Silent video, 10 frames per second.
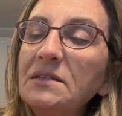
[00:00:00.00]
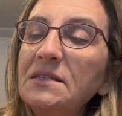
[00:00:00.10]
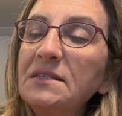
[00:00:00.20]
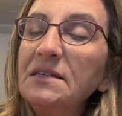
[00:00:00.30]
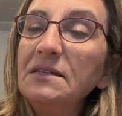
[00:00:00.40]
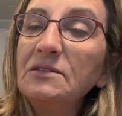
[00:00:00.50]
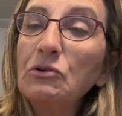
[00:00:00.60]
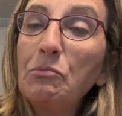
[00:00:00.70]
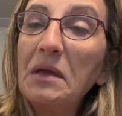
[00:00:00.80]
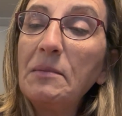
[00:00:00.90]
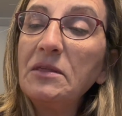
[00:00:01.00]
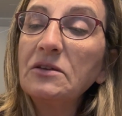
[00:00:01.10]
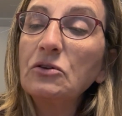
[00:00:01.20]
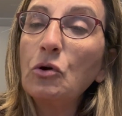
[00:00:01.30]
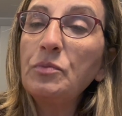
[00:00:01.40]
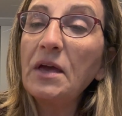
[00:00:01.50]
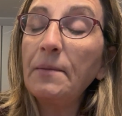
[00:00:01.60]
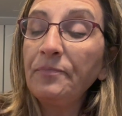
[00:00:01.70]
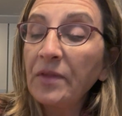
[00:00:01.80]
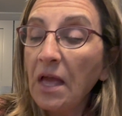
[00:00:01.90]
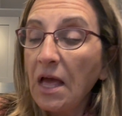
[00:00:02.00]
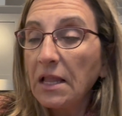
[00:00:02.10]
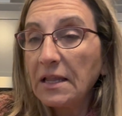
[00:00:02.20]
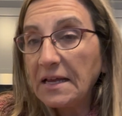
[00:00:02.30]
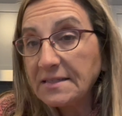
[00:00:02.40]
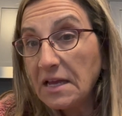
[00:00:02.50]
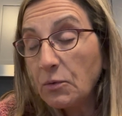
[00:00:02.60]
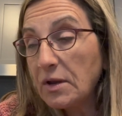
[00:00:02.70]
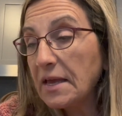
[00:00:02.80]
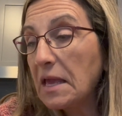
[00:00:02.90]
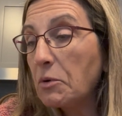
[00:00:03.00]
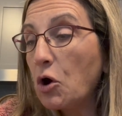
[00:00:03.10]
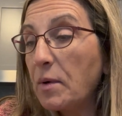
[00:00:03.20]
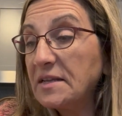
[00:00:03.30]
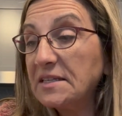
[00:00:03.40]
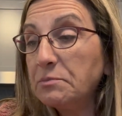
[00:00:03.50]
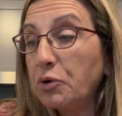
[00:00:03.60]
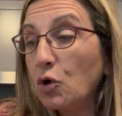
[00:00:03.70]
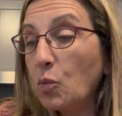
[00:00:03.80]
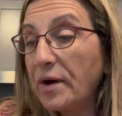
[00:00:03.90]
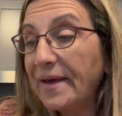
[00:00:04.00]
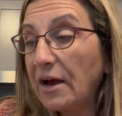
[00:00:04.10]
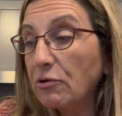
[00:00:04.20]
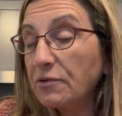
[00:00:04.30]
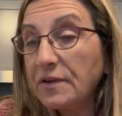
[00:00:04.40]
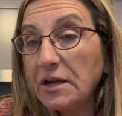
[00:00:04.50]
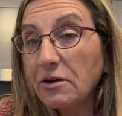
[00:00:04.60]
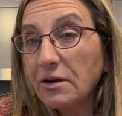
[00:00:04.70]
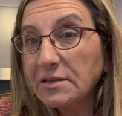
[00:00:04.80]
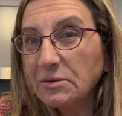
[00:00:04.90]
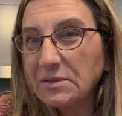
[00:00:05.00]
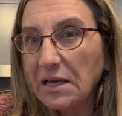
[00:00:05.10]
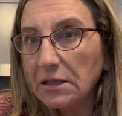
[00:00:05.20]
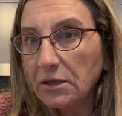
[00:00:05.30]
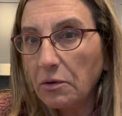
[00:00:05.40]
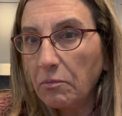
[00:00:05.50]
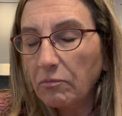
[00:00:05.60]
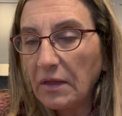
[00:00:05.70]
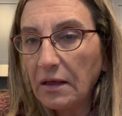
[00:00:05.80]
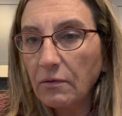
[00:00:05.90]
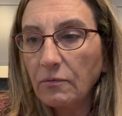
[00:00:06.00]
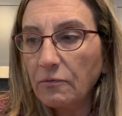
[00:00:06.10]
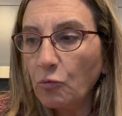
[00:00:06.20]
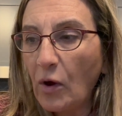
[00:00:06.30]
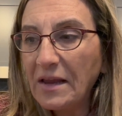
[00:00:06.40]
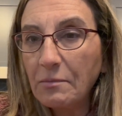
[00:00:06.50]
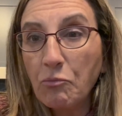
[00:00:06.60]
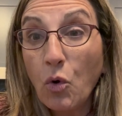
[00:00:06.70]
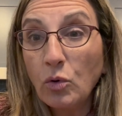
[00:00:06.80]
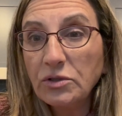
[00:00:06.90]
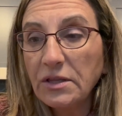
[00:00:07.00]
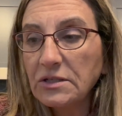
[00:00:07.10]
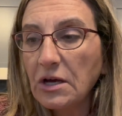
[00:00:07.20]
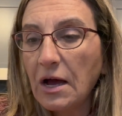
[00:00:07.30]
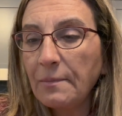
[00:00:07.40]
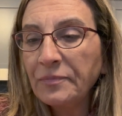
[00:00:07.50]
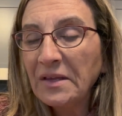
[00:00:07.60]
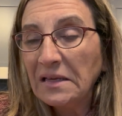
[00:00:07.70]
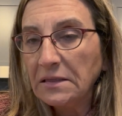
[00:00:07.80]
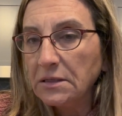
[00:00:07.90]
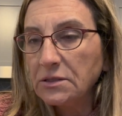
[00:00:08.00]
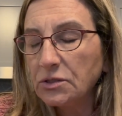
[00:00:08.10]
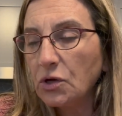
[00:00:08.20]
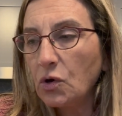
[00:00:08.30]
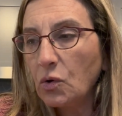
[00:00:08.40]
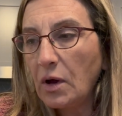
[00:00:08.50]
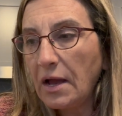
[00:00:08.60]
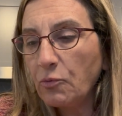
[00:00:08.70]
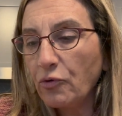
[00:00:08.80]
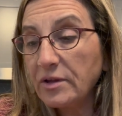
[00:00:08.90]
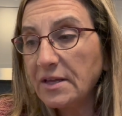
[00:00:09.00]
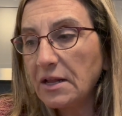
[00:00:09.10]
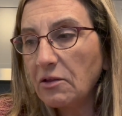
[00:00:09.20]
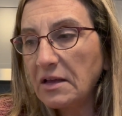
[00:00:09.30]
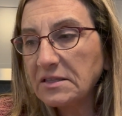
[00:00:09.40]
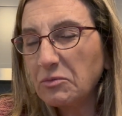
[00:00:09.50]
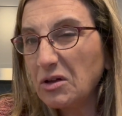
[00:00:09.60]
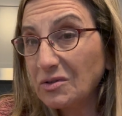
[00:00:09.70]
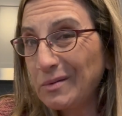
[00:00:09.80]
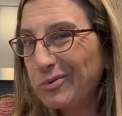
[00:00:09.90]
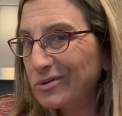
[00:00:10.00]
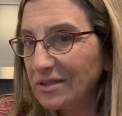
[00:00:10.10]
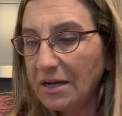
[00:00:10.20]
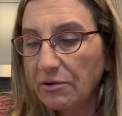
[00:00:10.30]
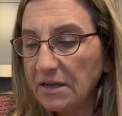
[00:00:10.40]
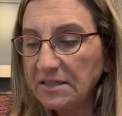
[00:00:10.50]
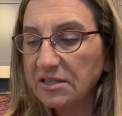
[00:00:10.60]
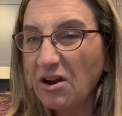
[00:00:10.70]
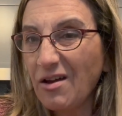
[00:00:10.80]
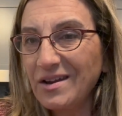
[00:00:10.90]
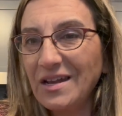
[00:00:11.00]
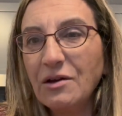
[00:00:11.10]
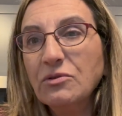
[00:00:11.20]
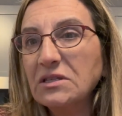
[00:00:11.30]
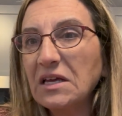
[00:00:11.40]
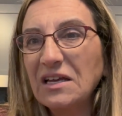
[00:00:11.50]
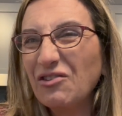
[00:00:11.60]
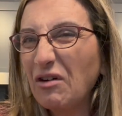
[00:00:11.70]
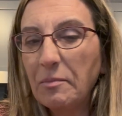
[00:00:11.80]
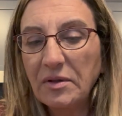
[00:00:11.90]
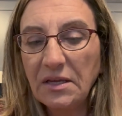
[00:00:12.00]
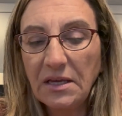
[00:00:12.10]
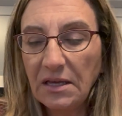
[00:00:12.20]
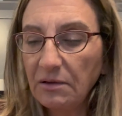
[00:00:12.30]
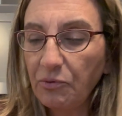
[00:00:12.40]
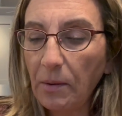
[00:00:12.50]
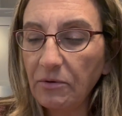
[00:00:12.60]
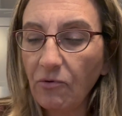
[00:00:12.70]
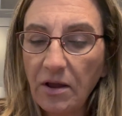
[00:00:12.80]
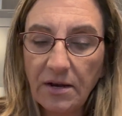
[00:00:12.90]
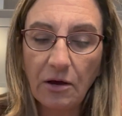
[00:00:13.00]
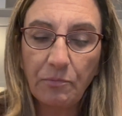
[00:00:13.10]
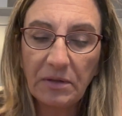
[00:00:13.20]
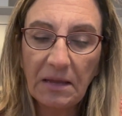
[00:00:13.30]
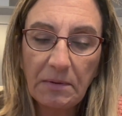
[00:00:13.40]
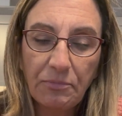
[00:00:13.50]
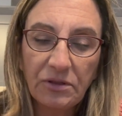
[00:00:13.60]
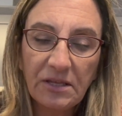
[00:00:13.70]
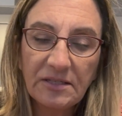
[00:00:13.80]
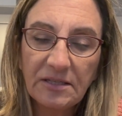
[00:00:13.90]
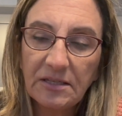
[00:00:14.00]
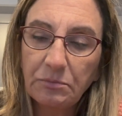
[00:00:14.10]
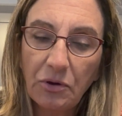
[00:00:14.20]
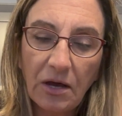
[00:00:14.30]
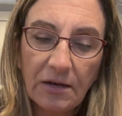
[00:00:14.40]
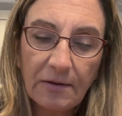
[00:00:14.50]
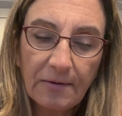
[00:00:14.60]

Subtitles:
to see. So maybe there's hope yet. Last night when I came home, I did pull one out of here because it was like a little like white mold on the top. So I worried that I lost them all. So I pulled it out and I discarded it. It was like crumbly. It probably rotted out. But let me put this in this pot.